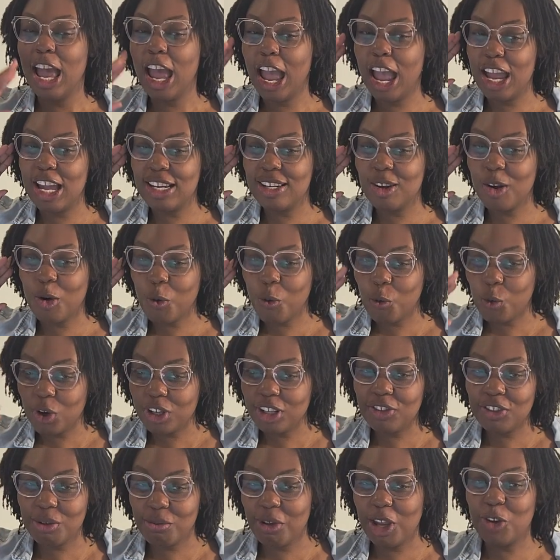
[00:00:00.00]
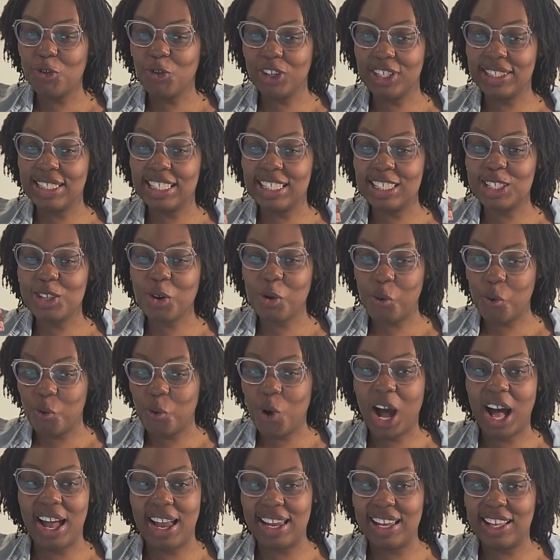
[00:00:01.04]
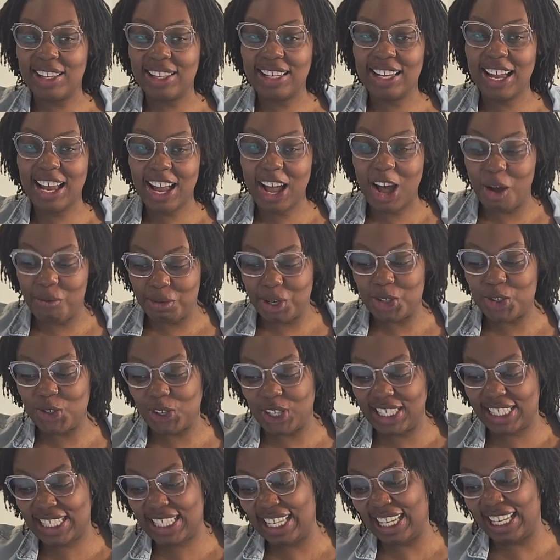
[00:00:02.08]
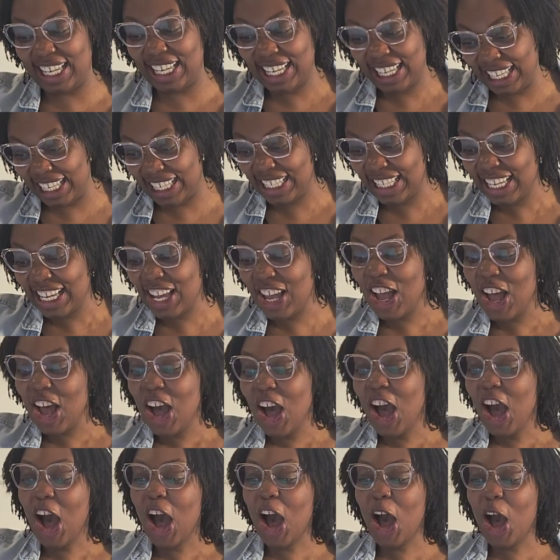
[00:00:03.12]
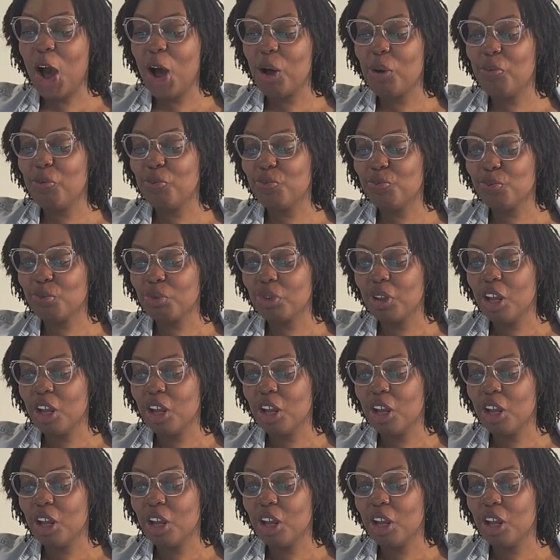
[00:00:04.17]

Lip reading: and one of the main reasons why I'm interested. um,